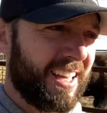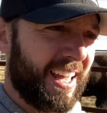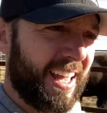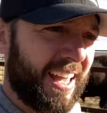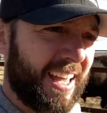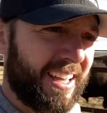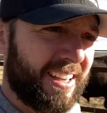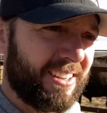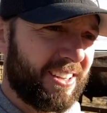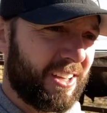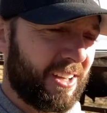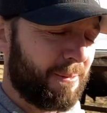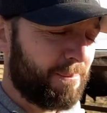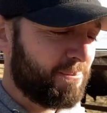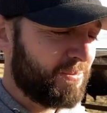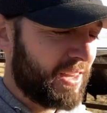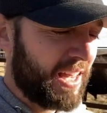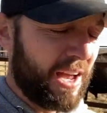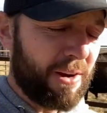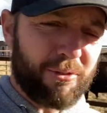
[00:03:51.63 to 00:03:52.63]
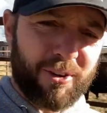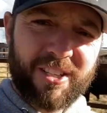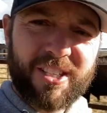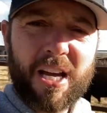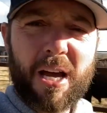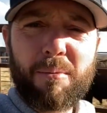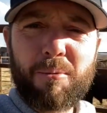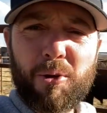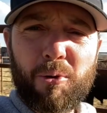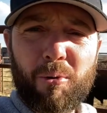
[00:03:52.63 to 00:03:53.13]
And uh, every
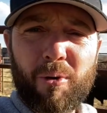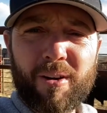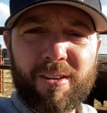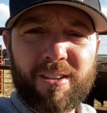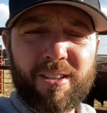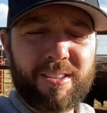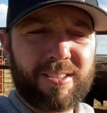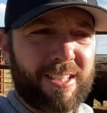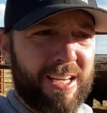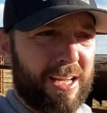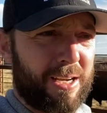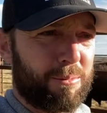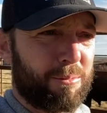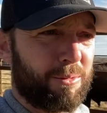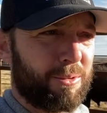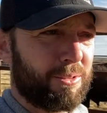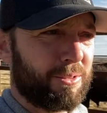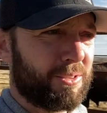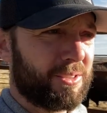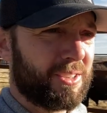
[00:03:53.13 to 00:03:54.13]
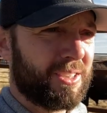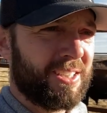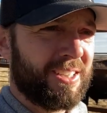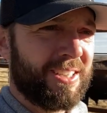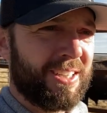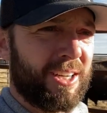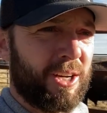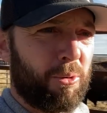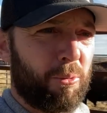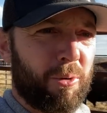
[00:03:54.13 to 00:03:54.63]
time you work these animals,
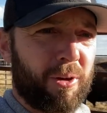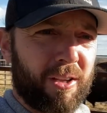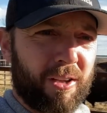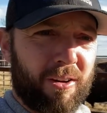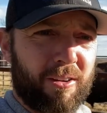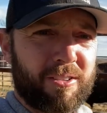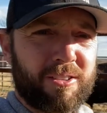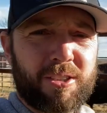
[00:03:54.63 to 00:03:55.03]
we learn